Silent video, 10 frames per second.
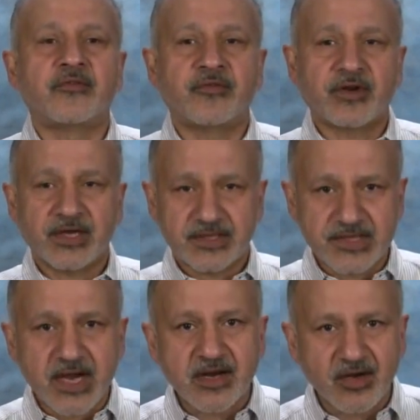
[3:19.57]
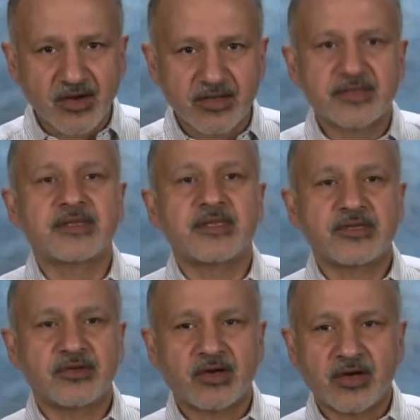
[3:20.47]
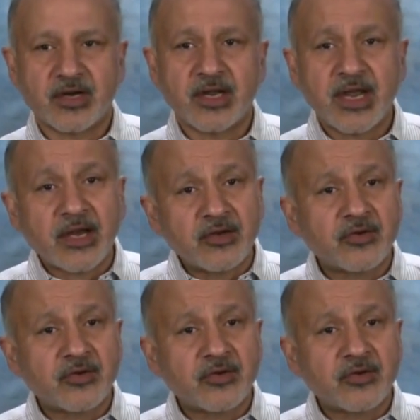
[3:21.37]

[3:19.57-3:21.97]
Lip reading: you don't forget sunk costs, and so on.